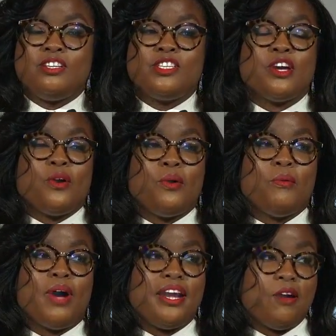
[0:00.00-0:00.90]

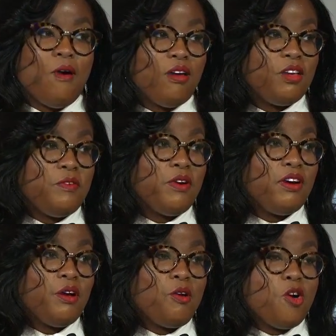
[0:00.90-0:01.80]
So I know all of you are
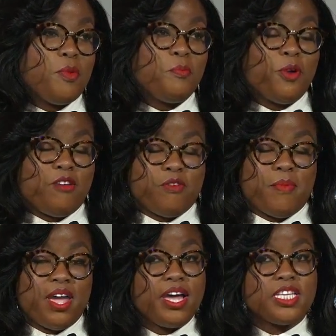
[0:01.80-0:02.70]
gonna go home and pray for
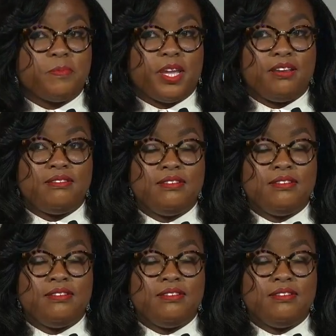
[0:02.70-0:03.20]
my husband